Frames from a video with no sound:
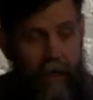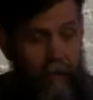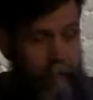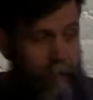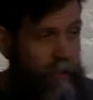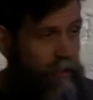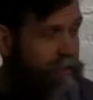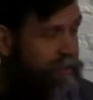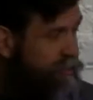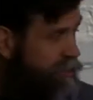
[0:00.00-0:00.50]

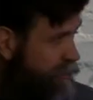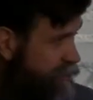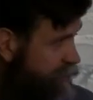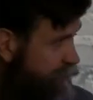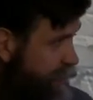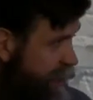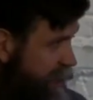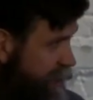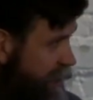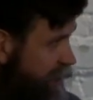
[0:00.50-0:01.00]
you could start
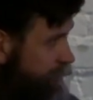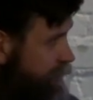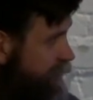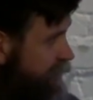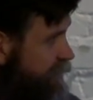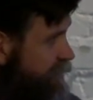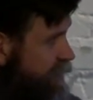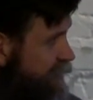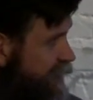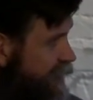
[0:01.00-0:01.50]
spinning up
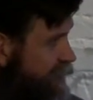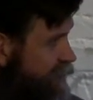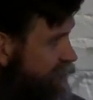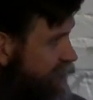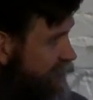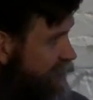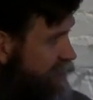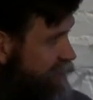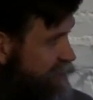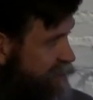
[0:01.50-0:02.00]
these
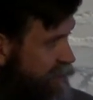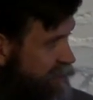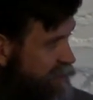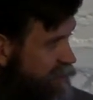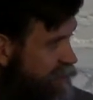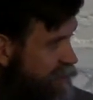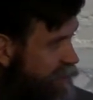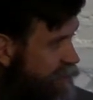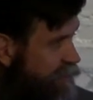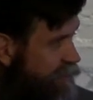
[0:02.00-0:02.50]
CHN
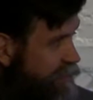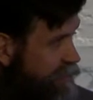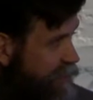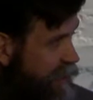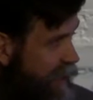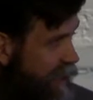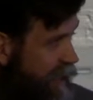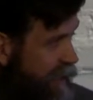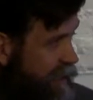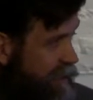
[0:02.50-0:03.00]
instances
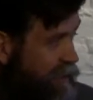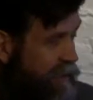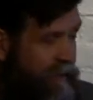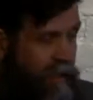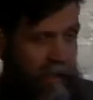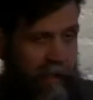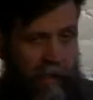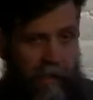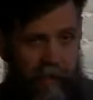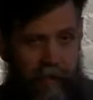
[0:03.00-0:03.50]
and
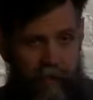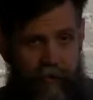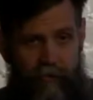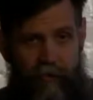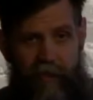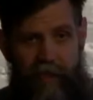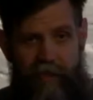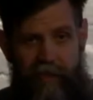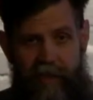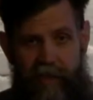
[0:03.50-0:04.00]

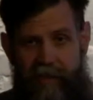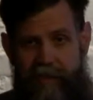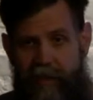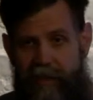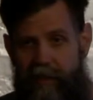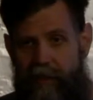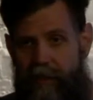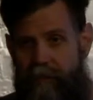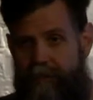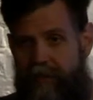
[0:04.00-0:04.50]
trading that
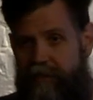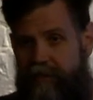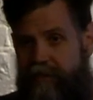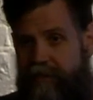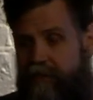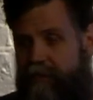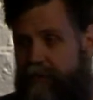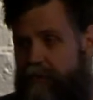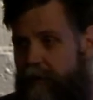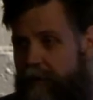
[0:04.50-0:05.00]
data up to the
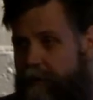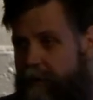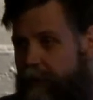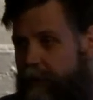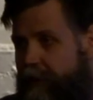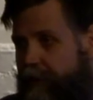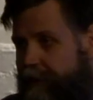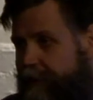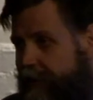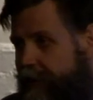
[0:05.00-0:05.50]
CIF
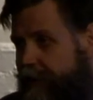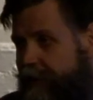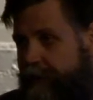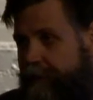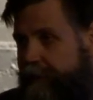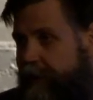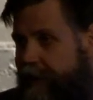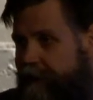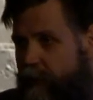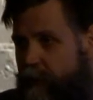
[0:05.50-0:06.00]
server, and
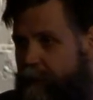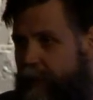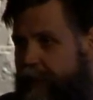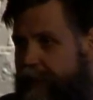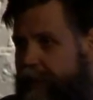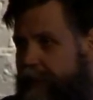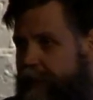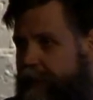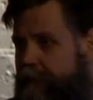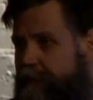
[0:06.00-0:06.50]
then
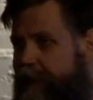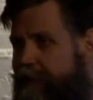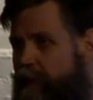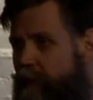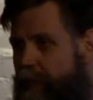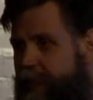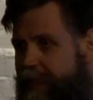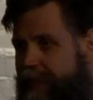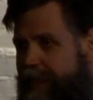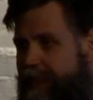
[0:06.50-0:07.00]

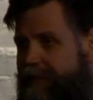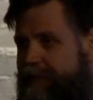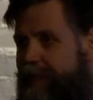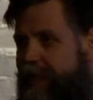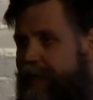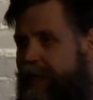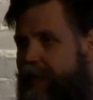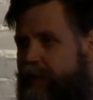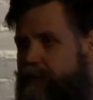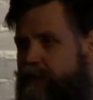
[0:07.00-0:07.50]
everybody gets
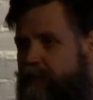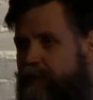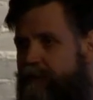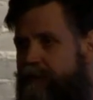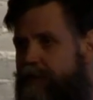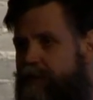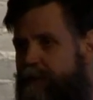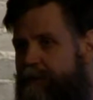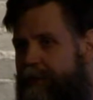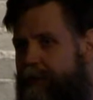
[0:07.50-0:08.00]
that extra
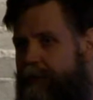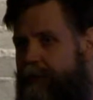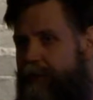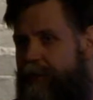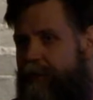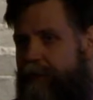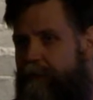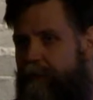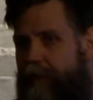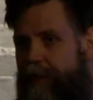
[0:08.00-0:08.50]

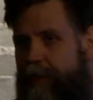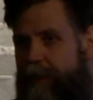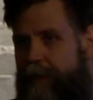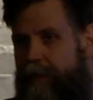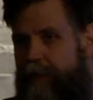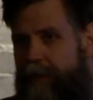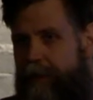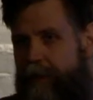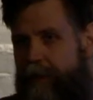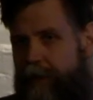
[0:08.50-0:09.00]
visibility, right?
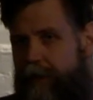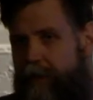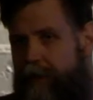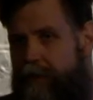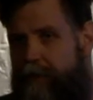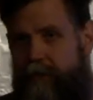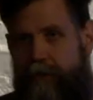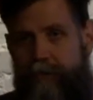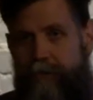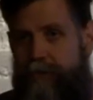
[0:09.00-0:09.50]

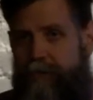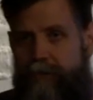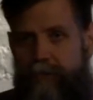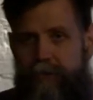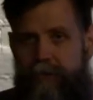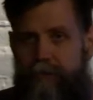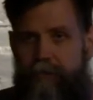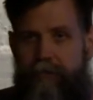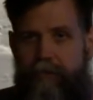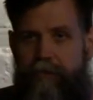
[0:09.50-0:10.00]
And
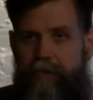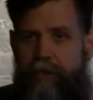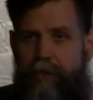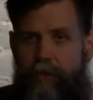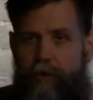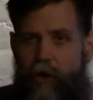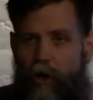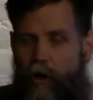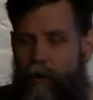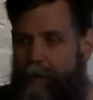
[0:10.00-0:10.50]
there's no
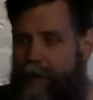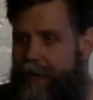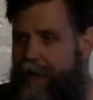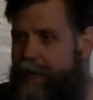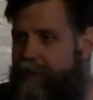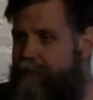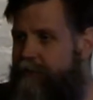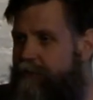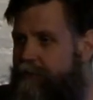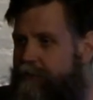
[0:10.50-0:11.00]

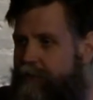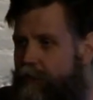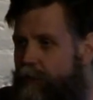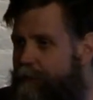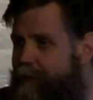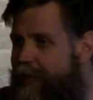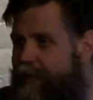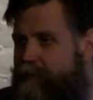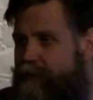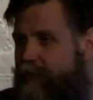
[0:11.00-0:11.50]
callbacks, there's no
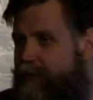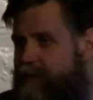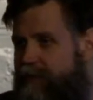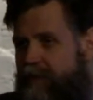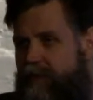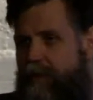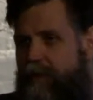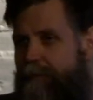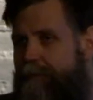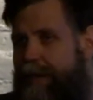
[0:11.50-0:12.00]
metrics
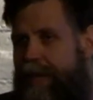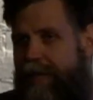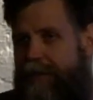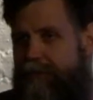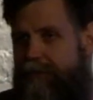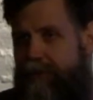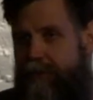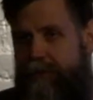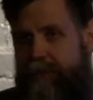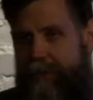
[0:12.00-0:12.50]
that come
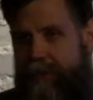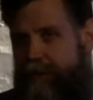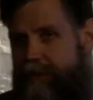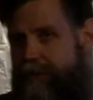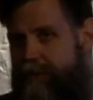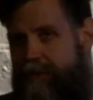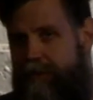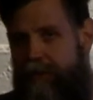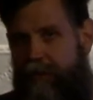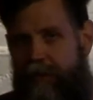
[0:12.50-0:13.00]
back to
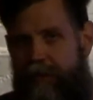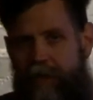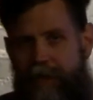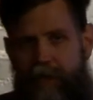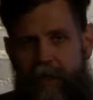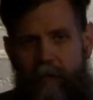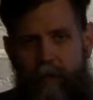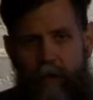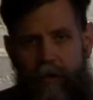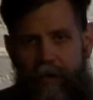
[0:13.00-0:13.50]
us.
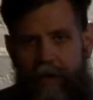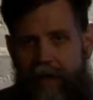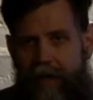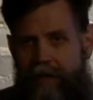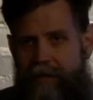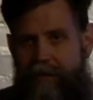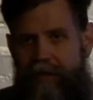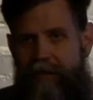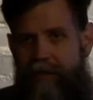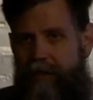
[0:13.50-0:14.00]
We're
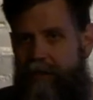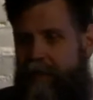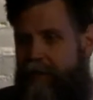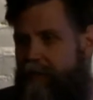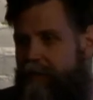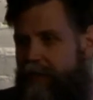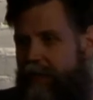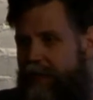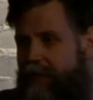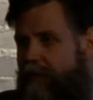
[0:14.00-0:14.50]
not stealing
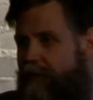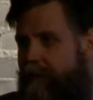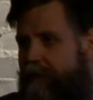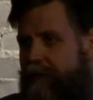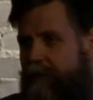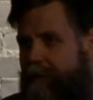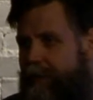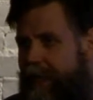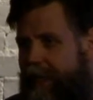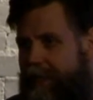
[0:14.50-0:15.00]
your data
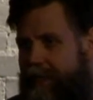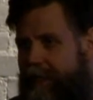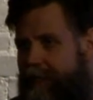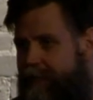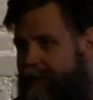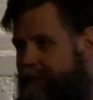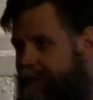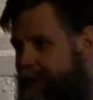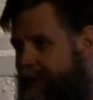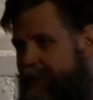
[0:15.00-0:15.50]
off the back
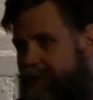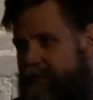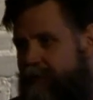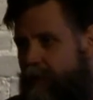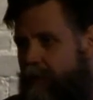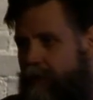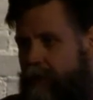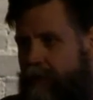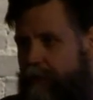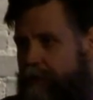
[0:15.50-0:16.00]
end. I mean, it's
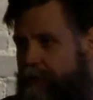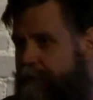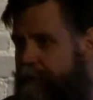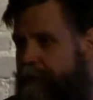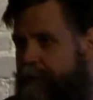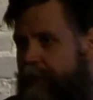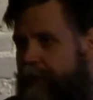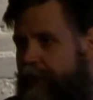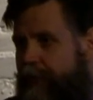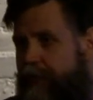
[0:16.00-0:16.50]
all
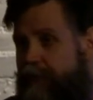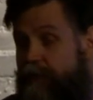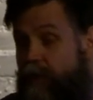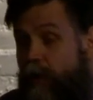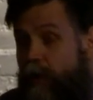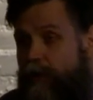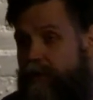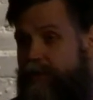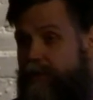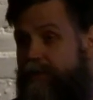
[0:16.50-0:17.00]

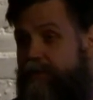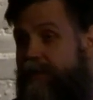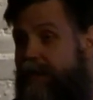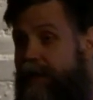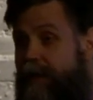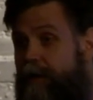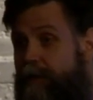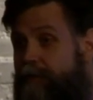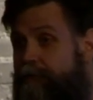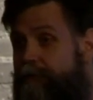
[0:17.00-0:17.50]
just
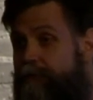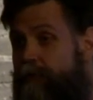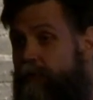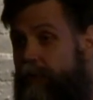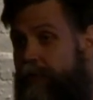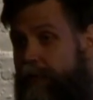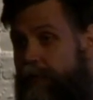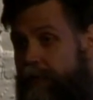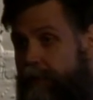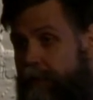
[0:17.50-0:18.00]
there and
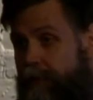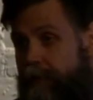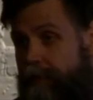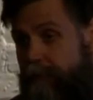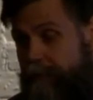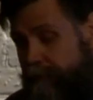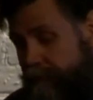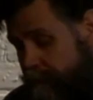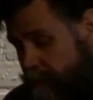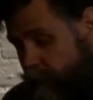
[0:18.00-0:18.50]
free
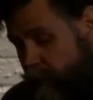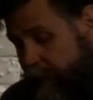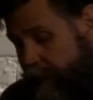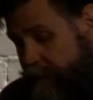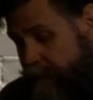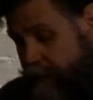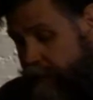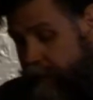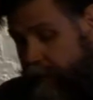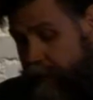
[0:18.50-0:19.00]
and ready
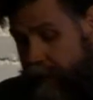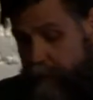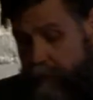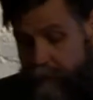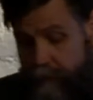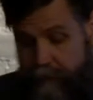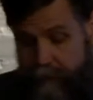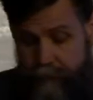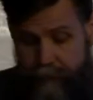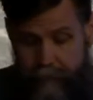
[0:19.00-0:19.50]
for you to
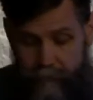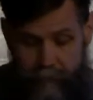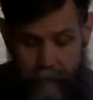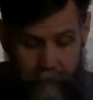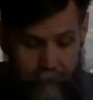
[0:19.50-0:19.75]
use.